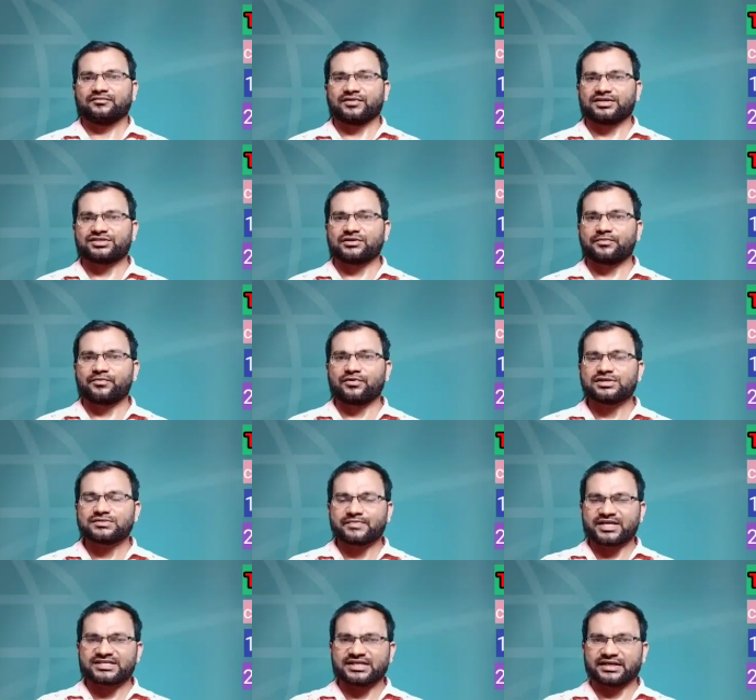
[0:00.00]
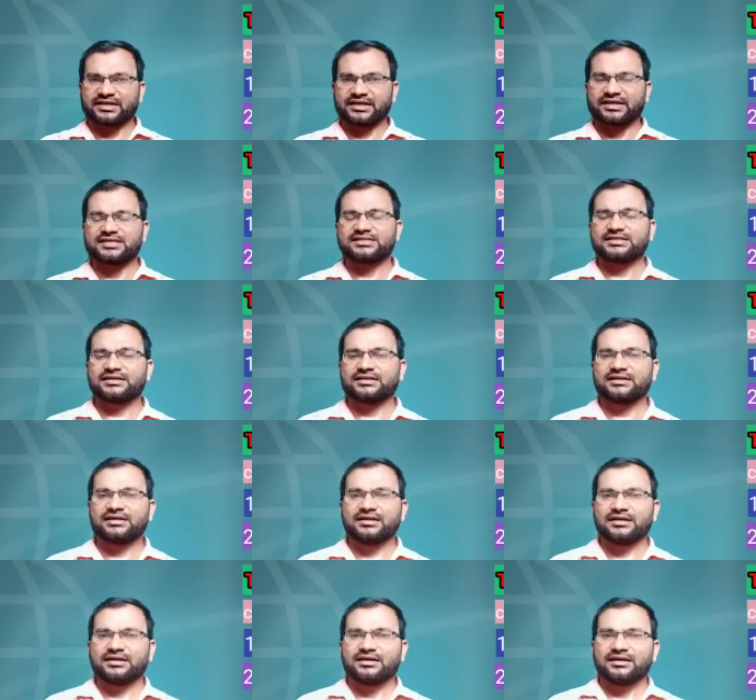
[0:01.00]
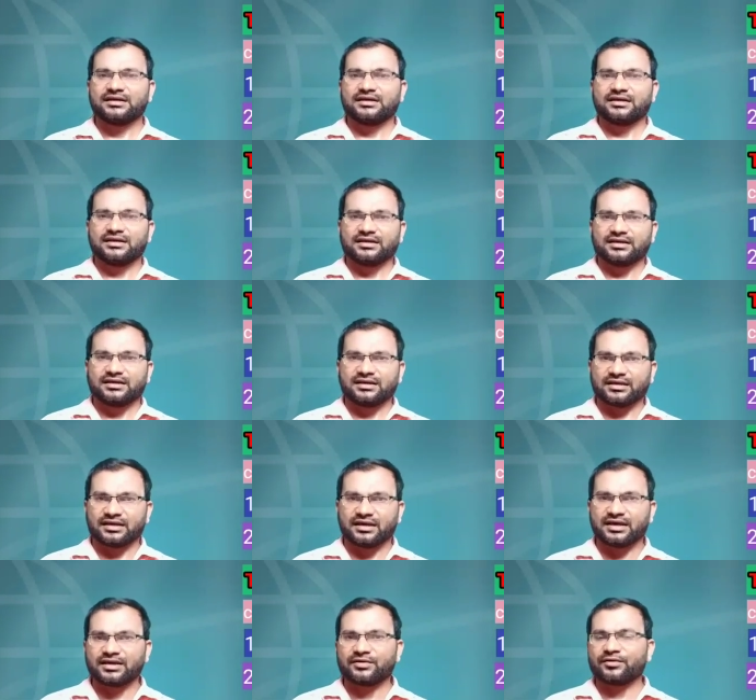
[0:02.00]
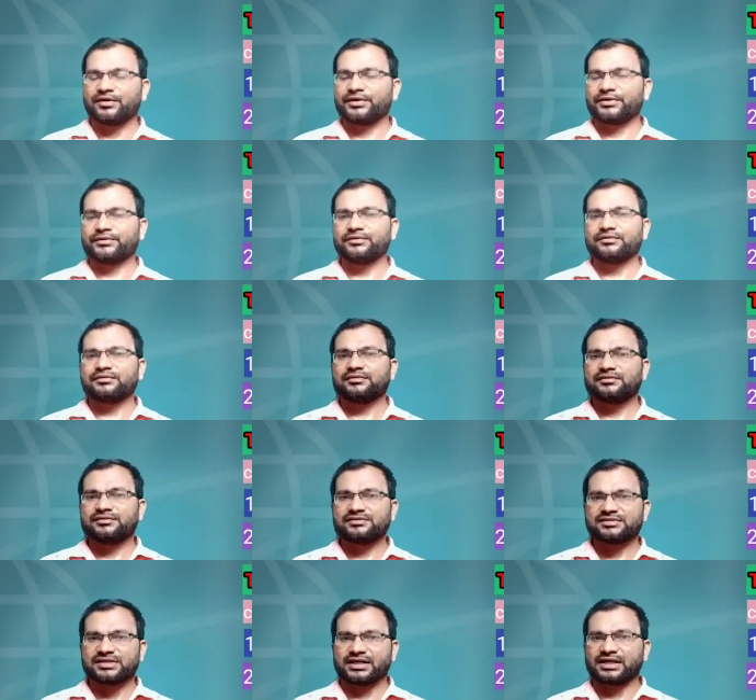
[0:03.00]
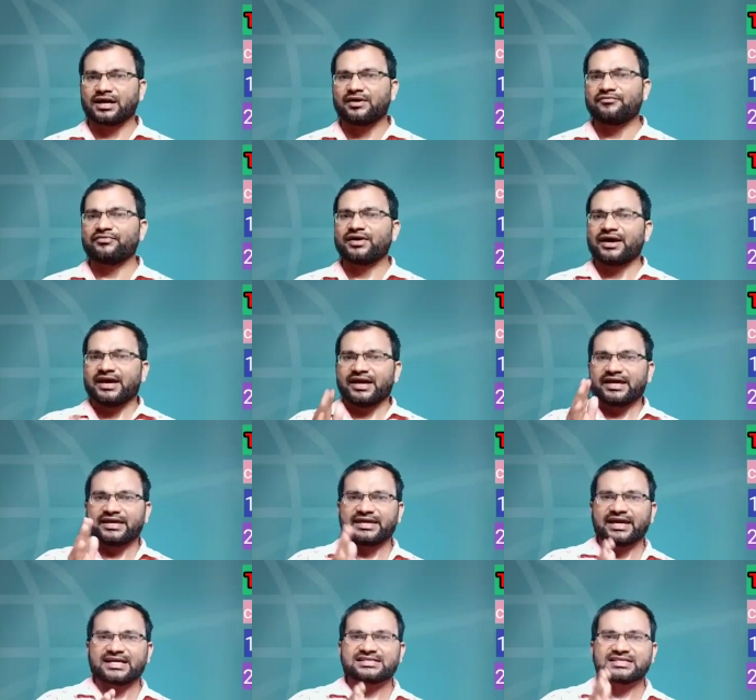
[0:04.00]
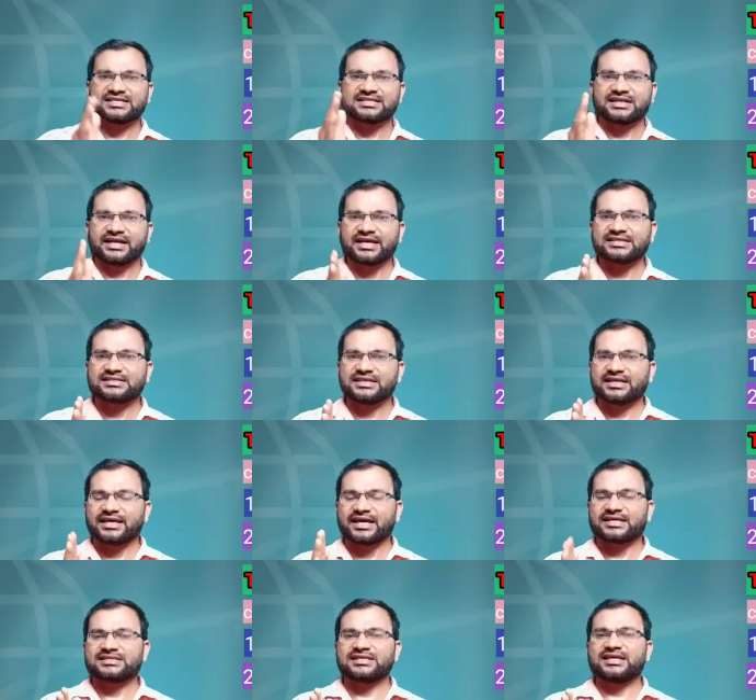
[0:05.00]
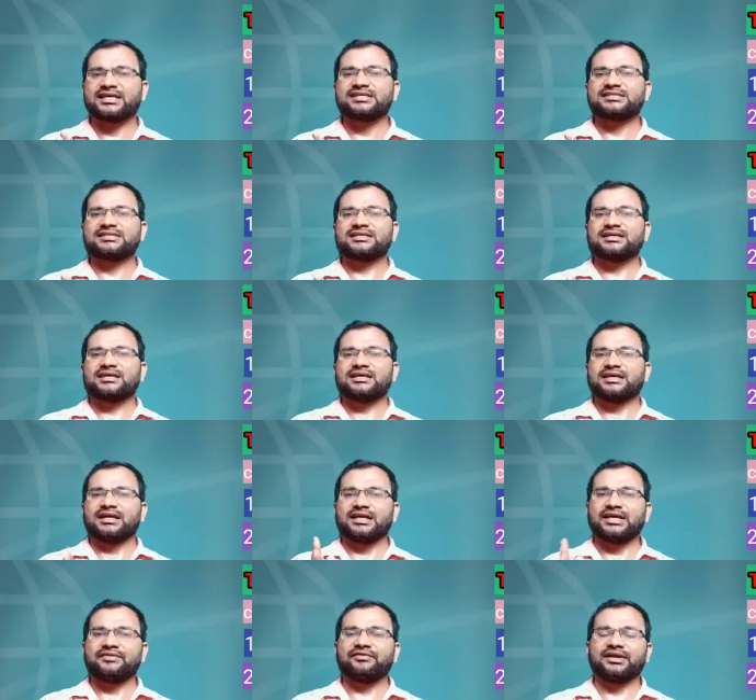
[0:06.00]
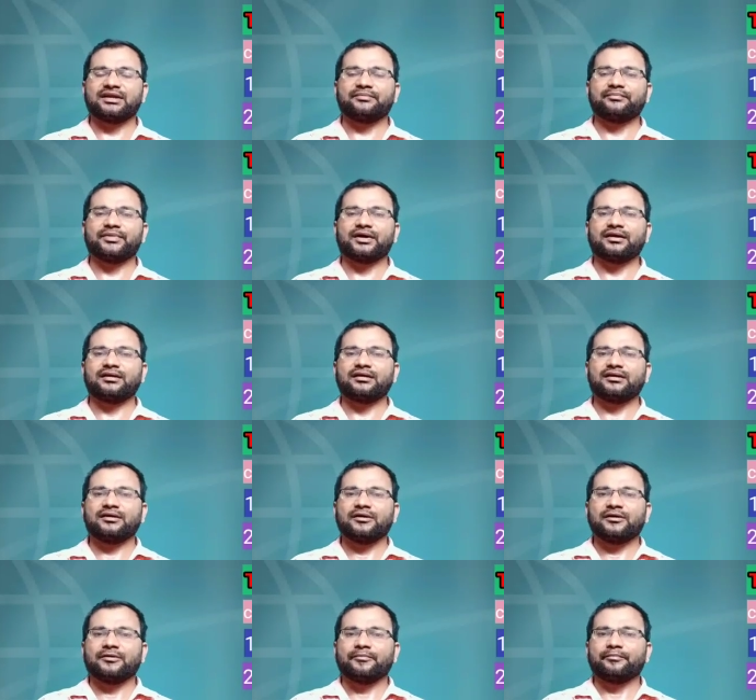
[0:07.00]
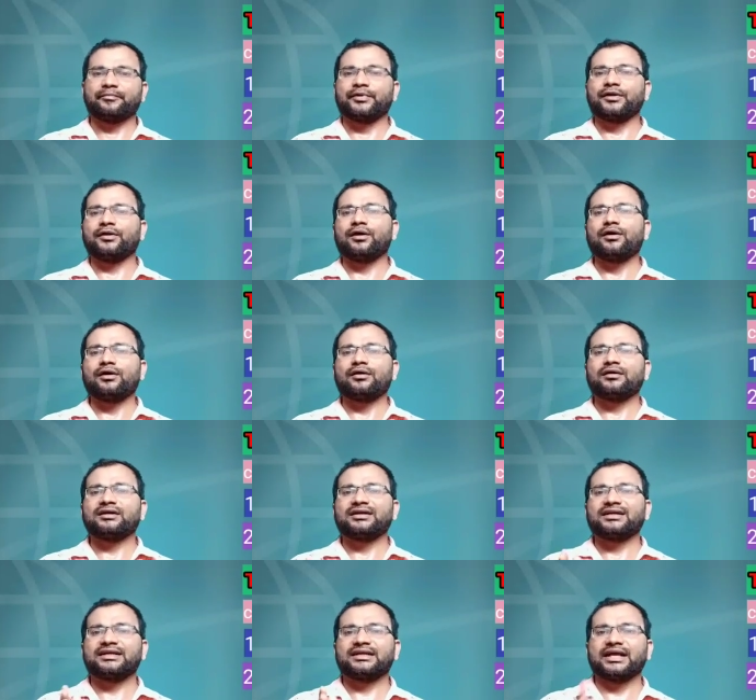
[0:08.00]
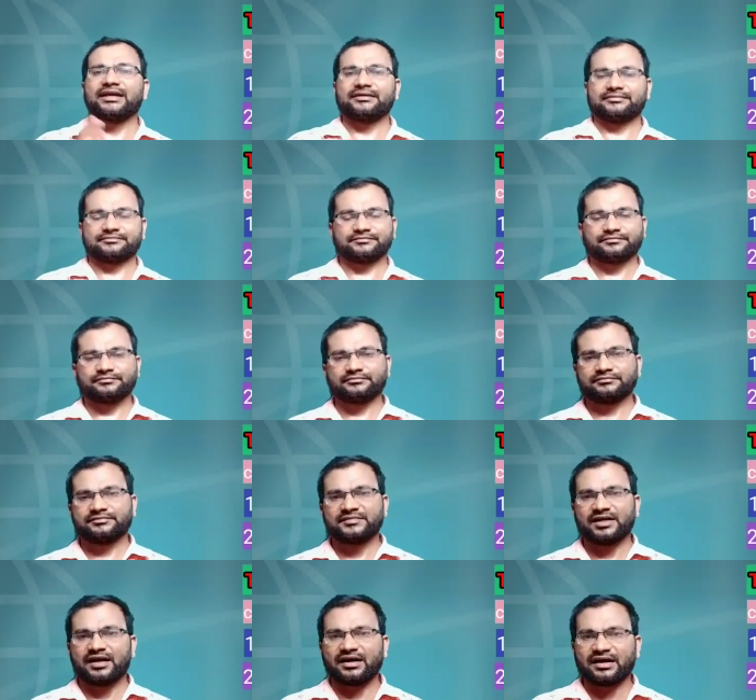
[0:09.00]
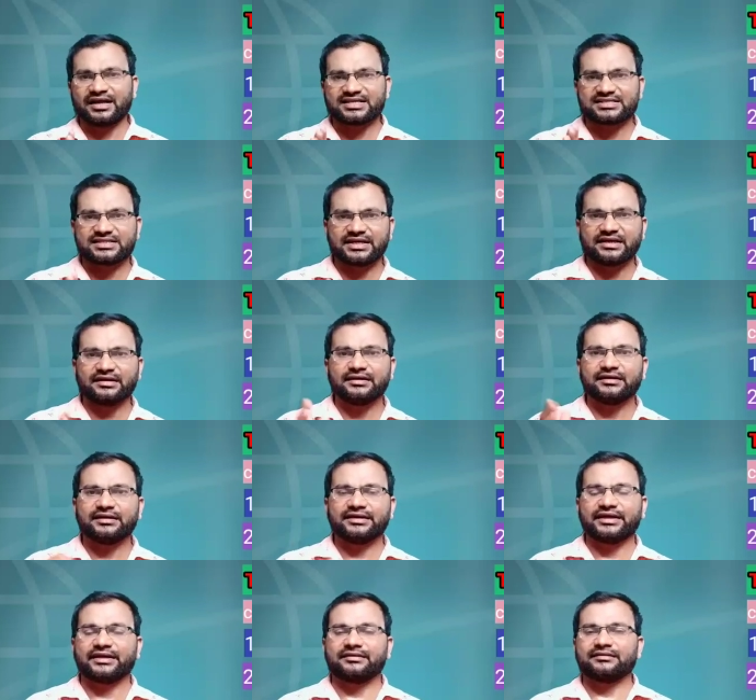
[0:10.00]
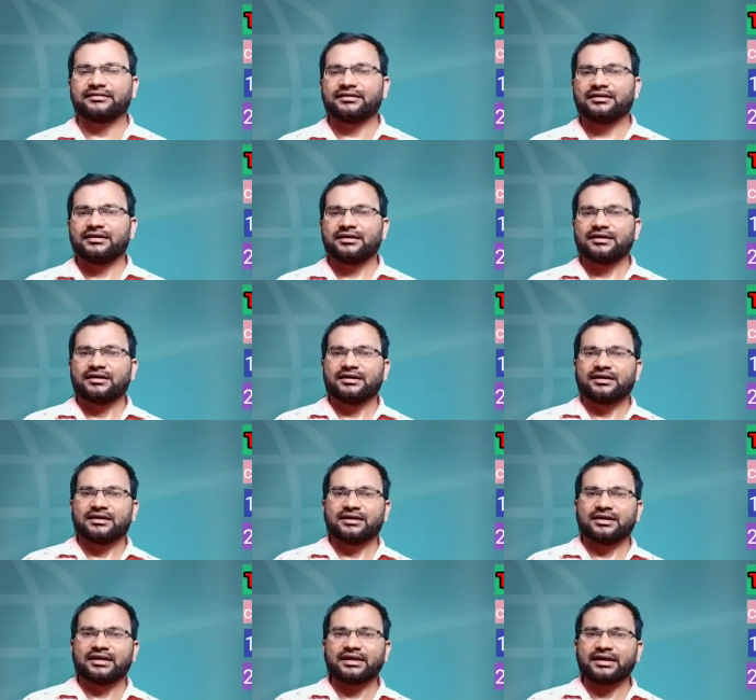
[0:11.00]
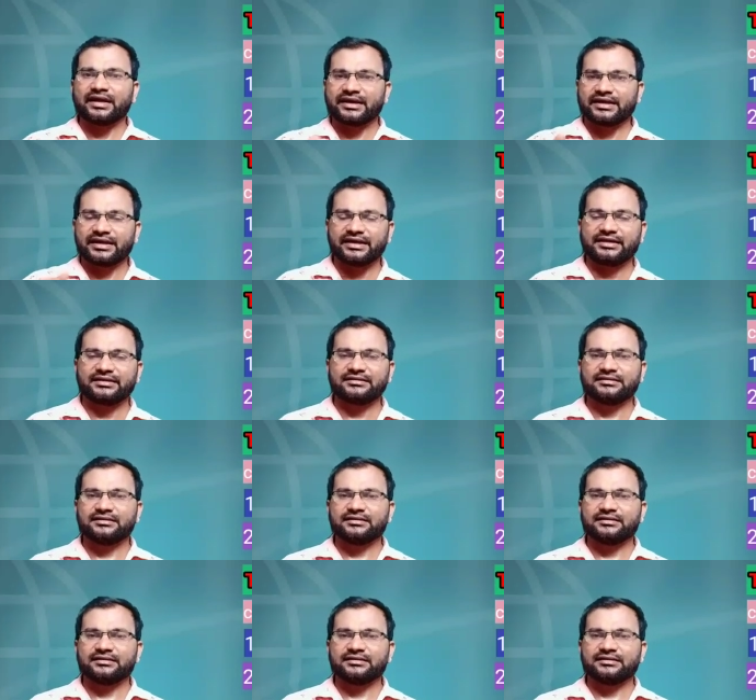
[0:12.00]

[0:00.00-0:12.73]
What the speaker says: For suppose my set is A equal to set of x such that x is an even number below 10 or less than 10. Here I get